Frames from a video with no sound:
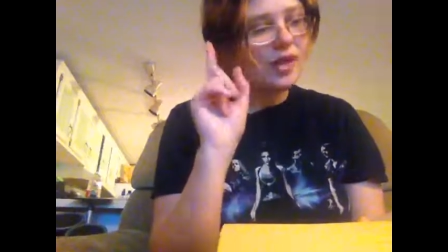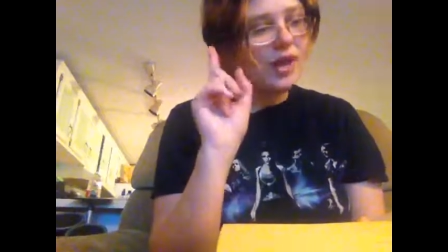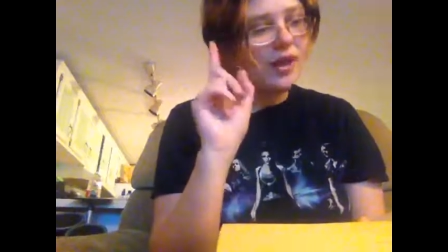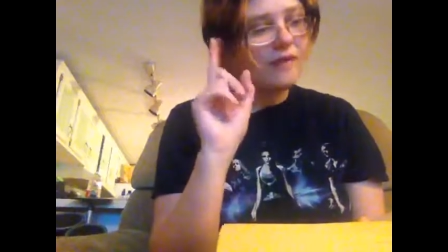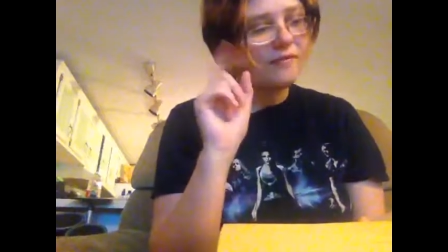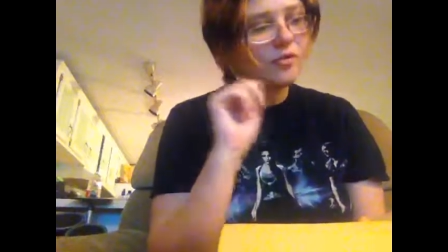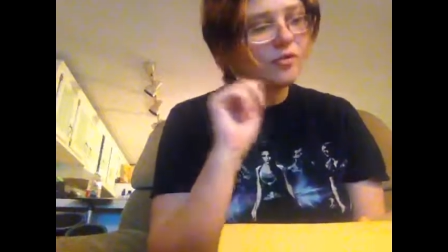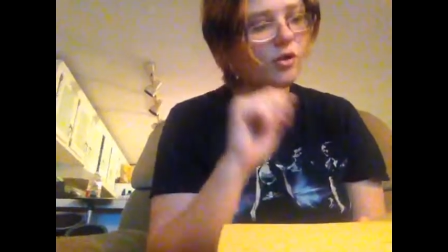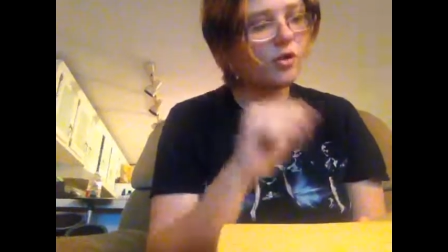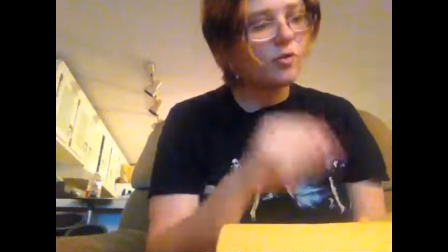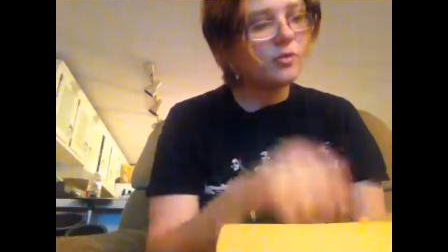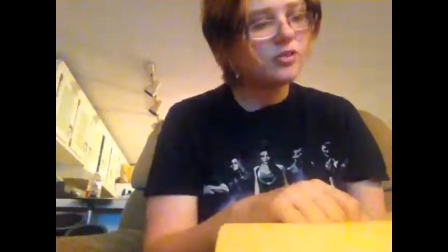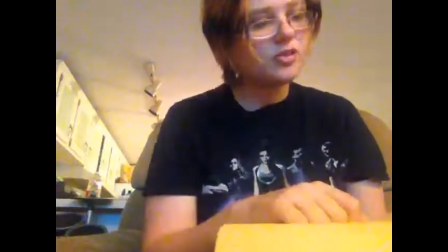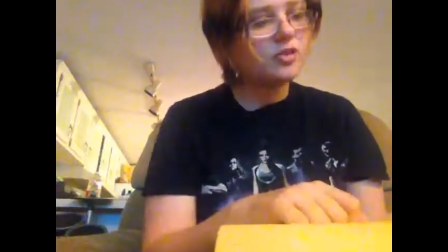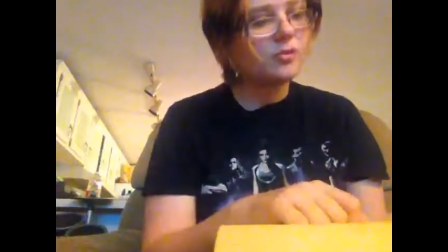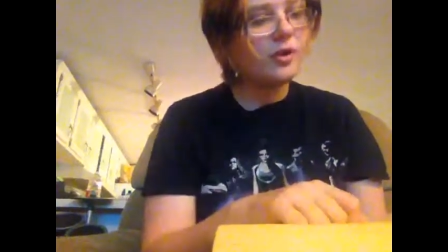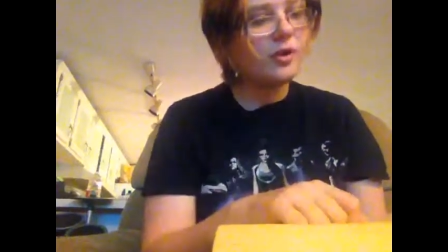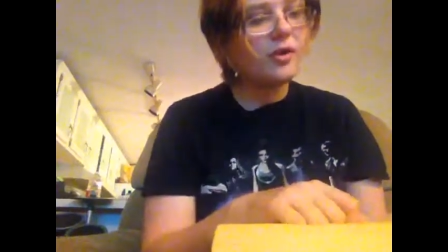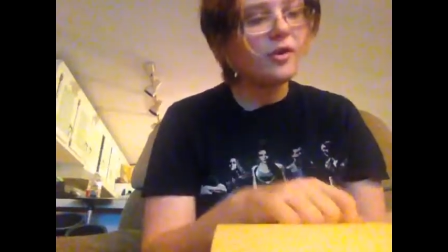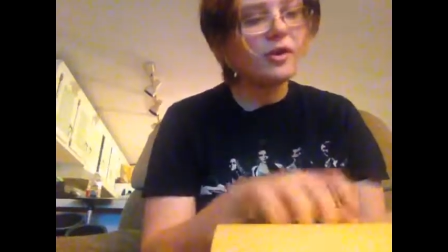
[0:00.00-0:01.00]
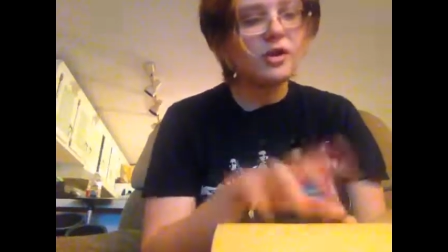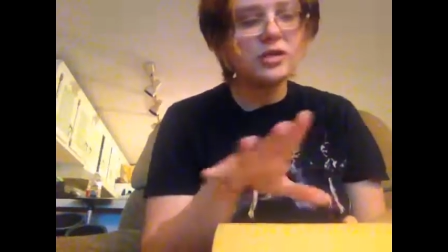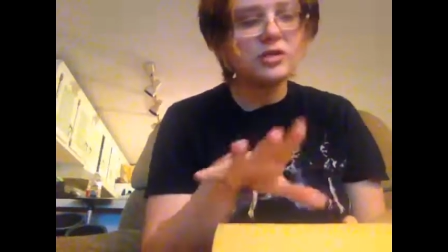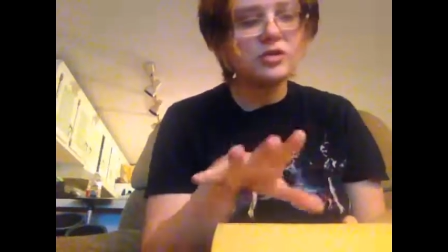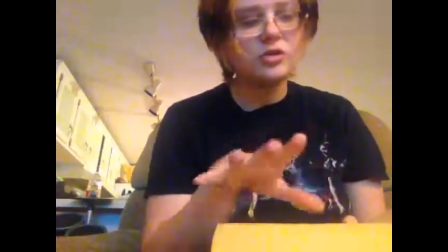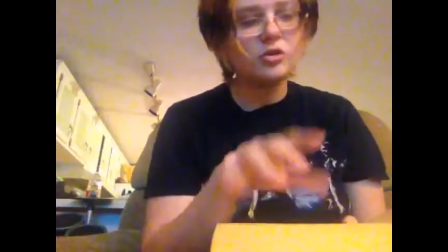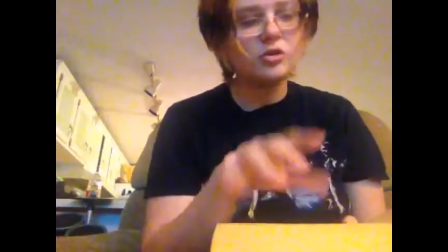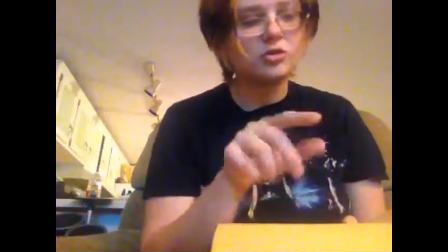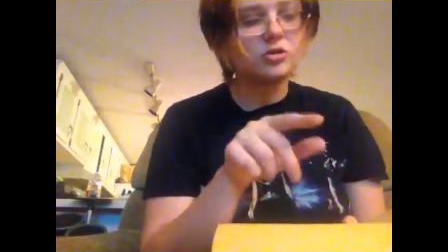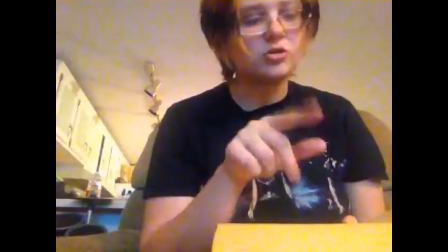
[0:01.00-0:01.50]
After all, once you're married, he's
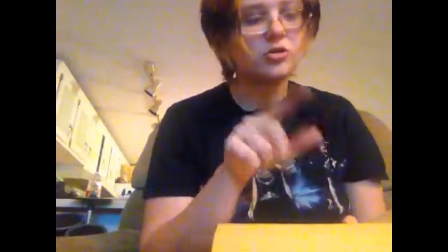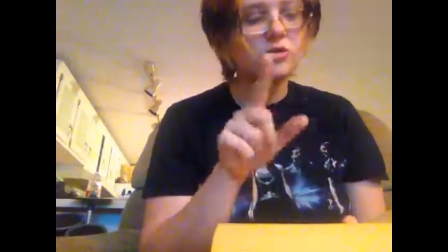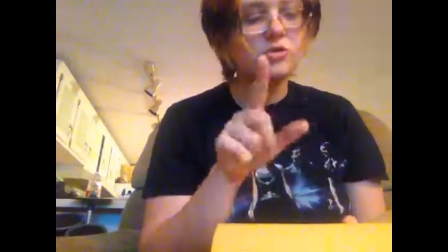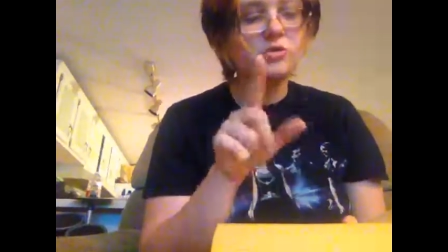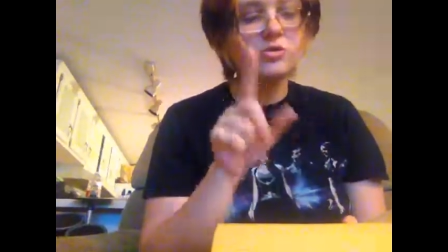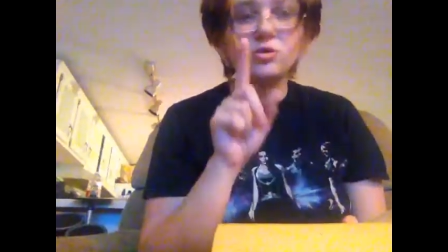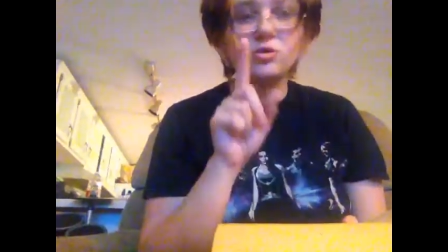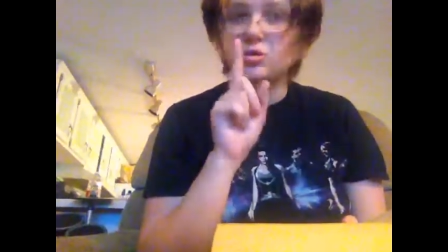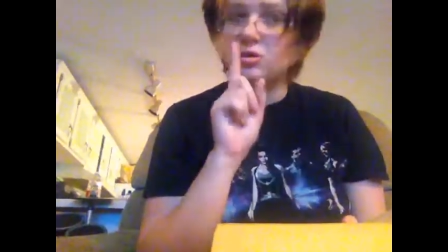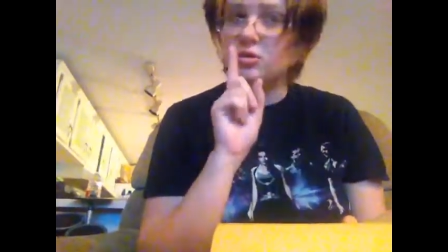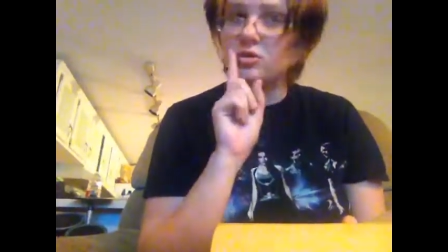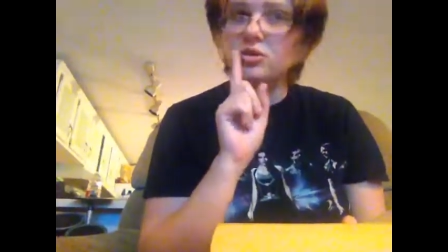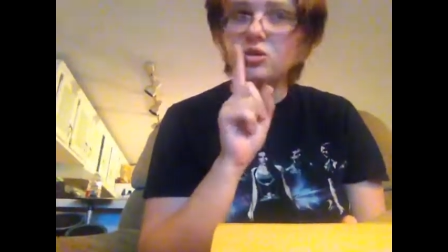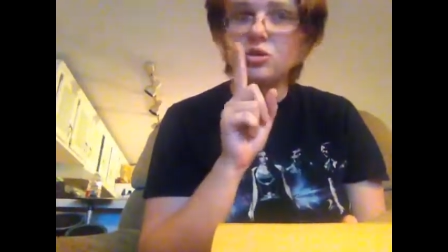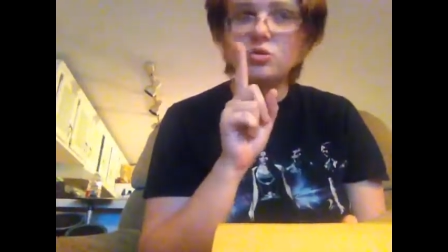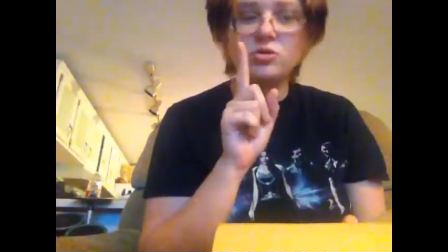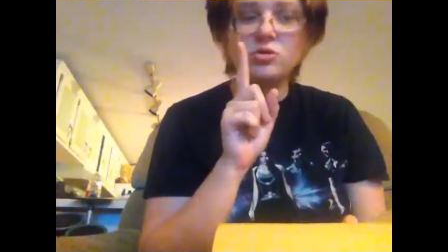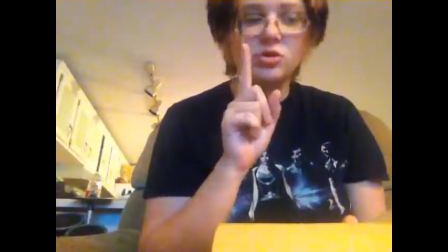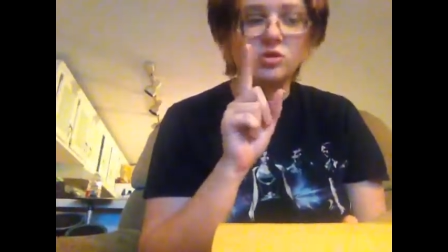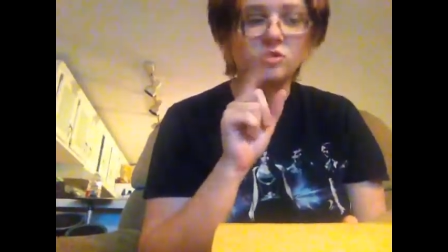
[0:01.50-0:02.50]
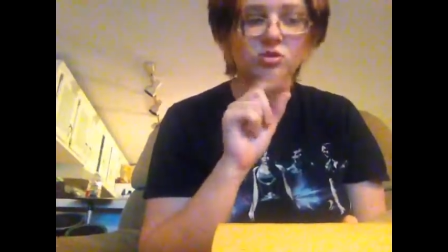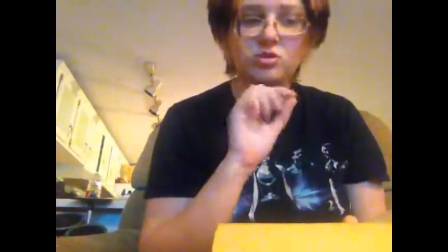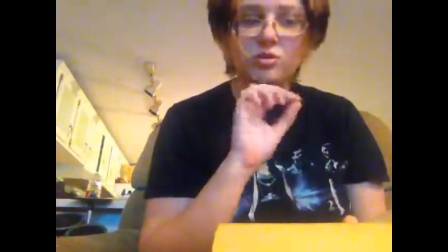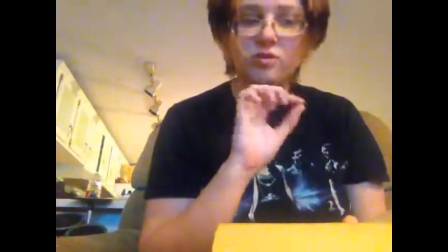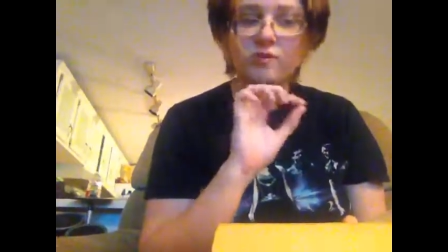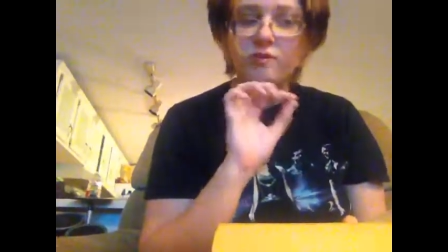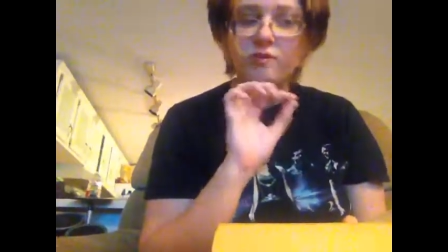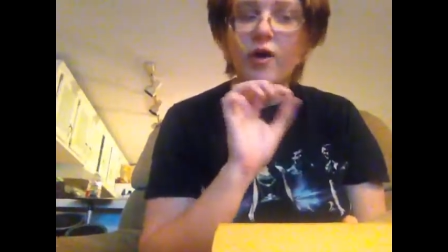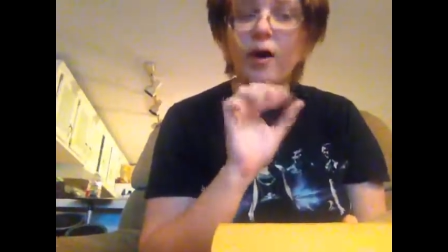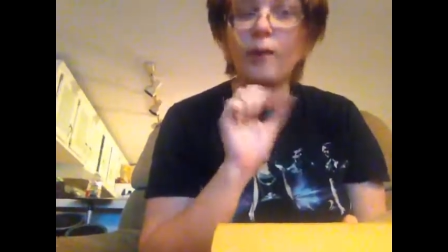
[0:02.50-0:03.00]
yours. You'll need the excuses
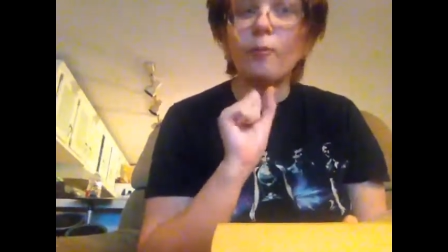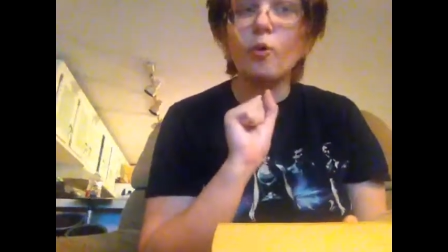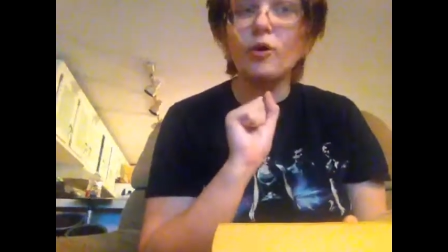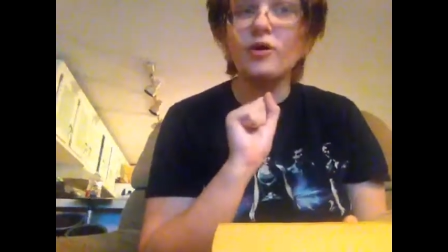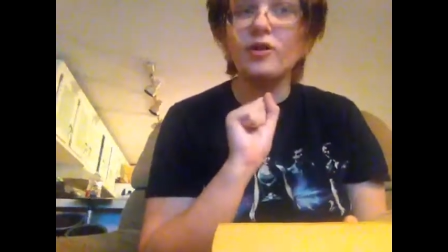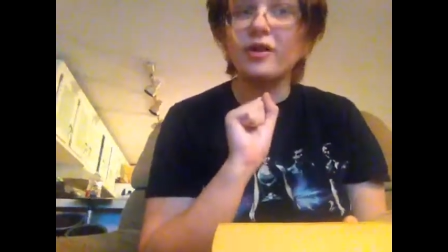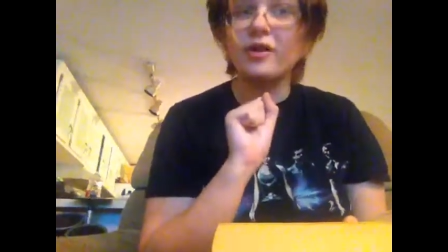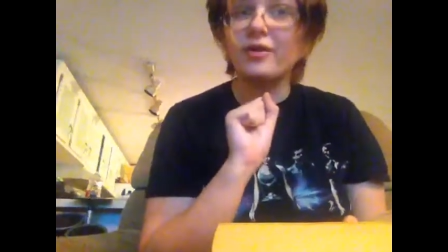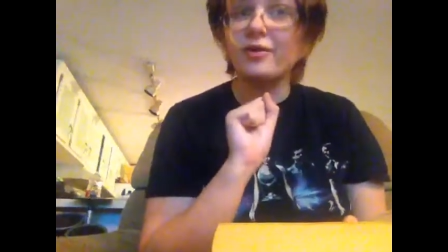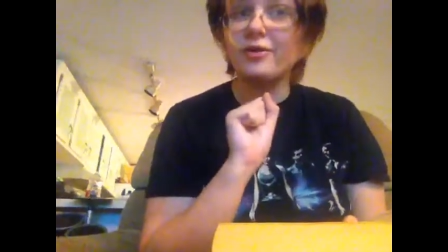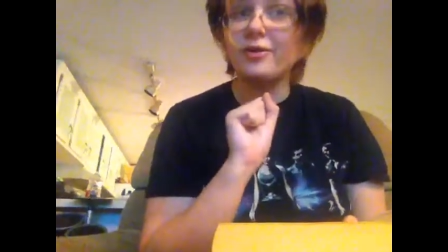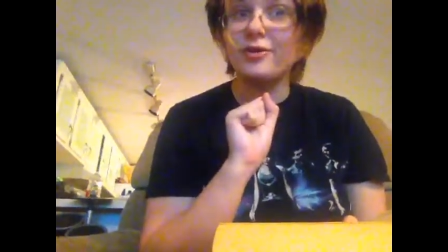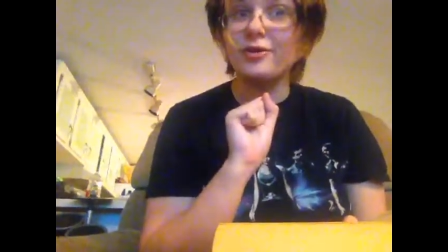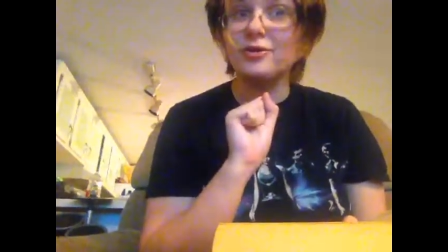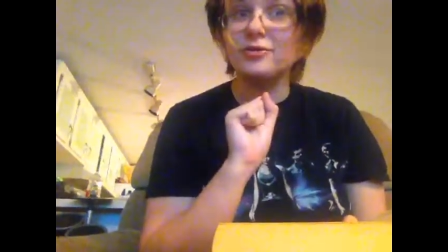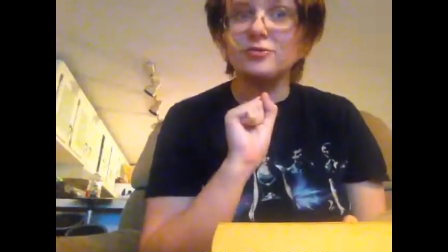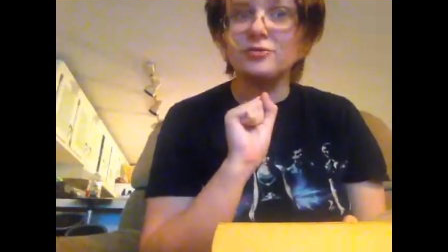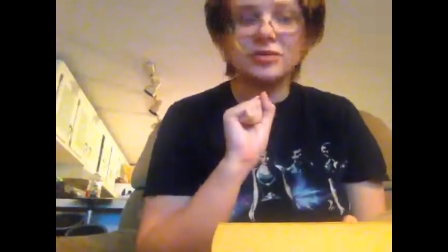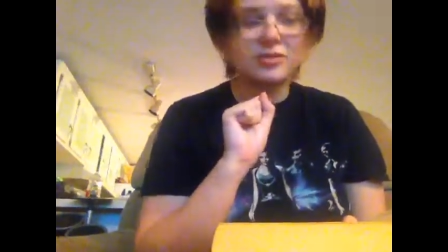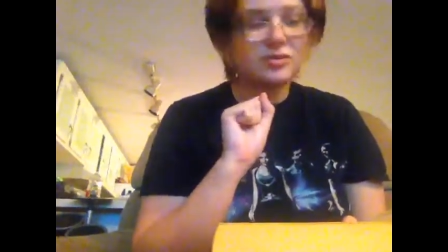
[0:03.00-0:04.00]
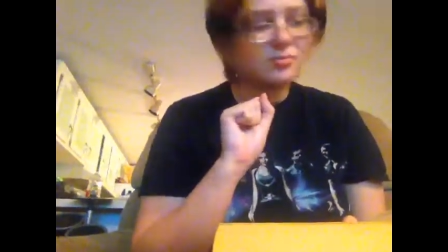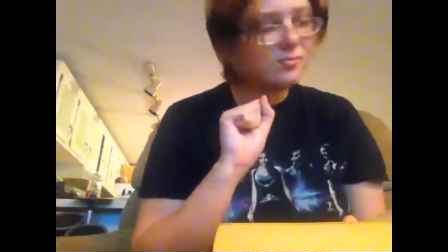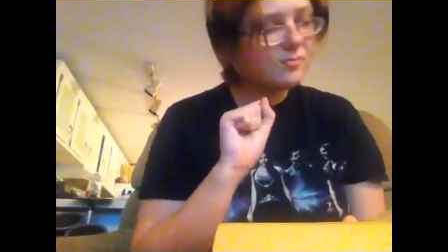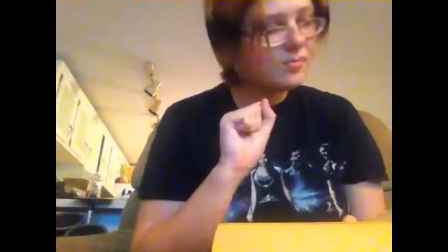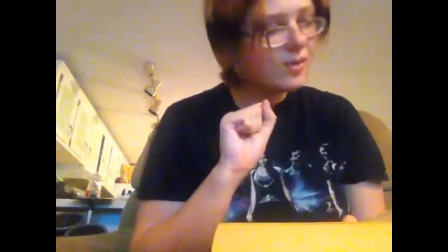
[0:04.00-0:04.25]
far more than encouragements.